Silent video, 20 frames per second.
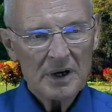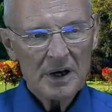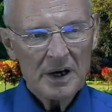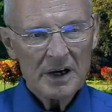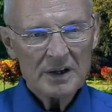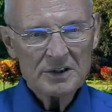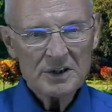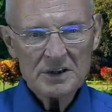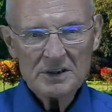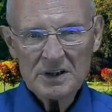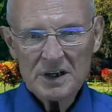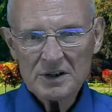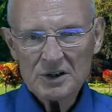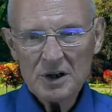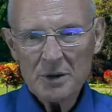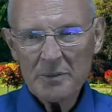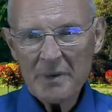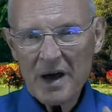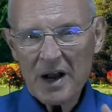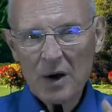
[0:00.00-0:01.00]
And she says,
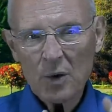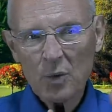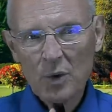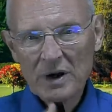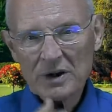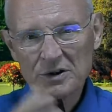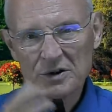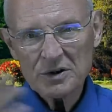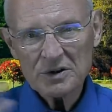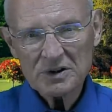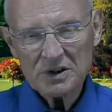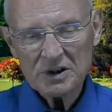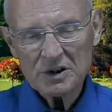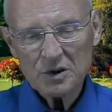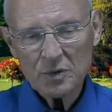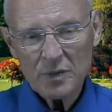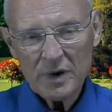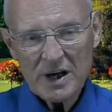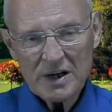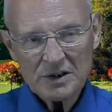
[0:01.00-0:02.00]
no matter what your
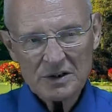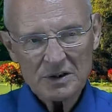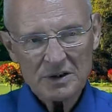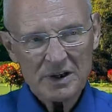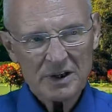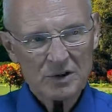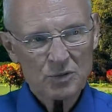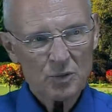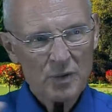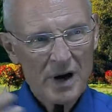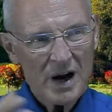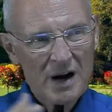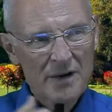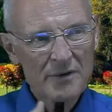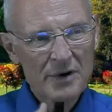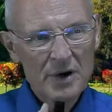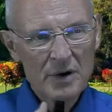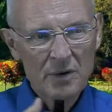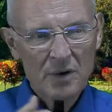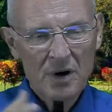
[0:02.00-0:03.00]
situation is, wherever
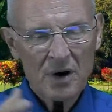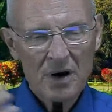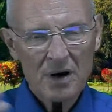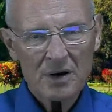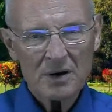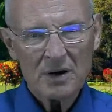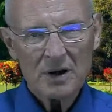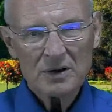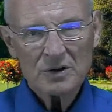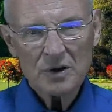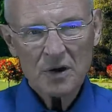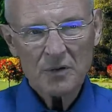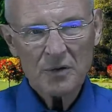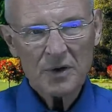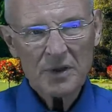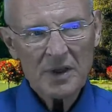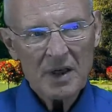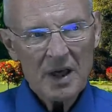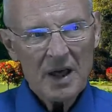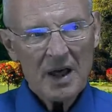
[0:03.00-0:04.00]
you are, so
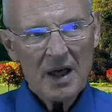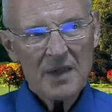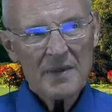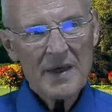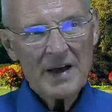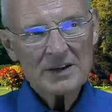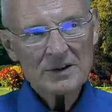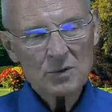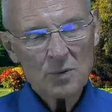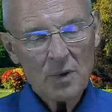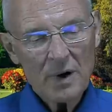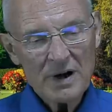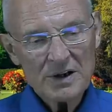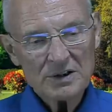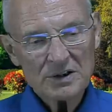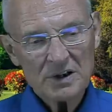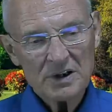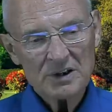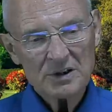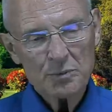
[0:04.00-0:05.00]
forth, and that's why
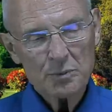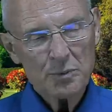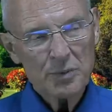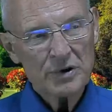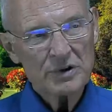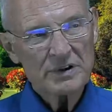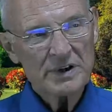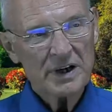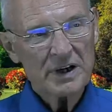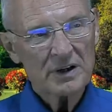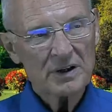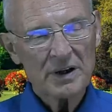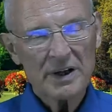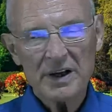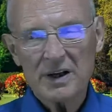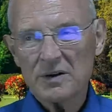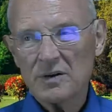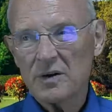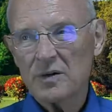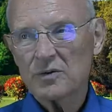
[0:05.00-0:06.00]
she has
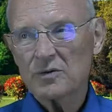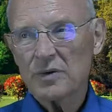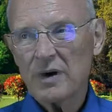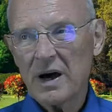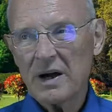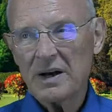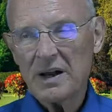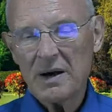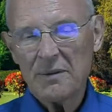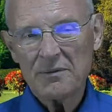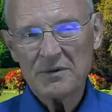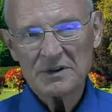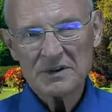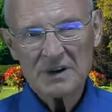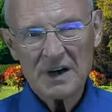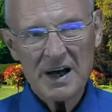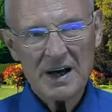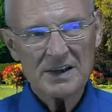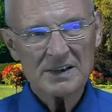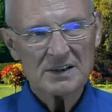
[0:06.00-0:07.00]
particularly tried to
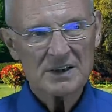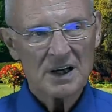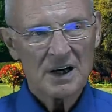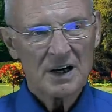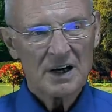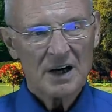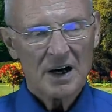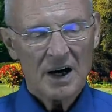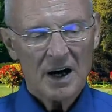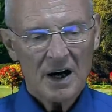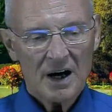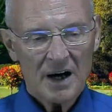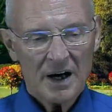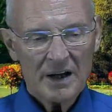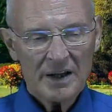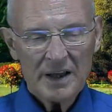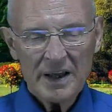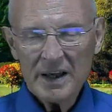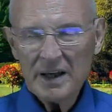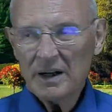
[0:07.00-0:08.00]
emphasize uh,
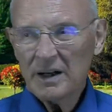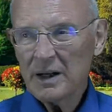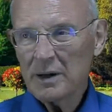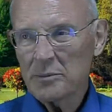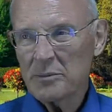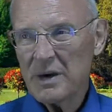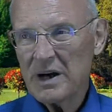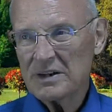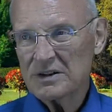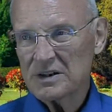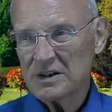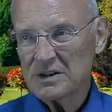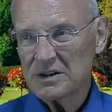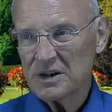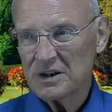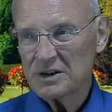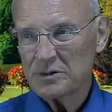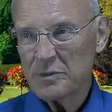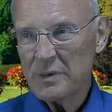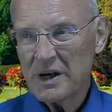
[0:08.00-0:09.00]
healing
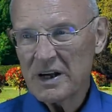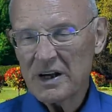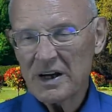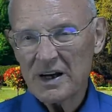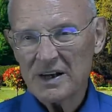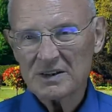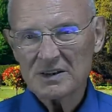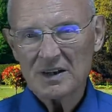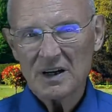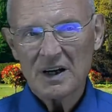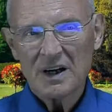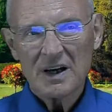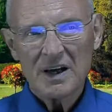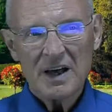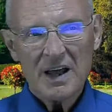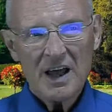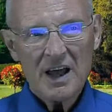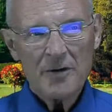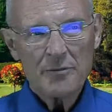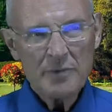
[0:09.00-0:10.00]
messages because
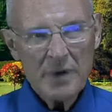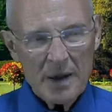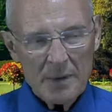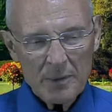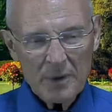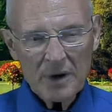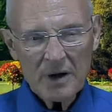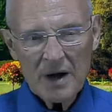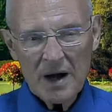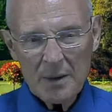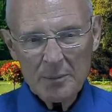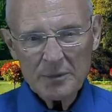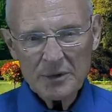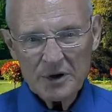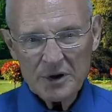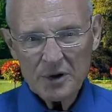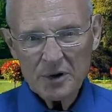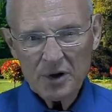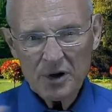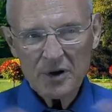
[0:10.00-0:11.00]
if people come
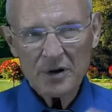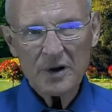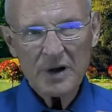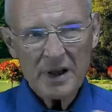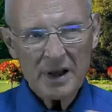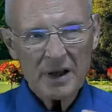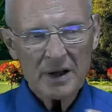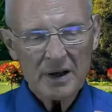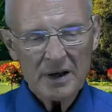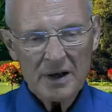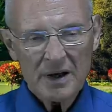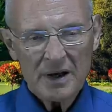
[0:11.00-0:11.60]
to you hurting,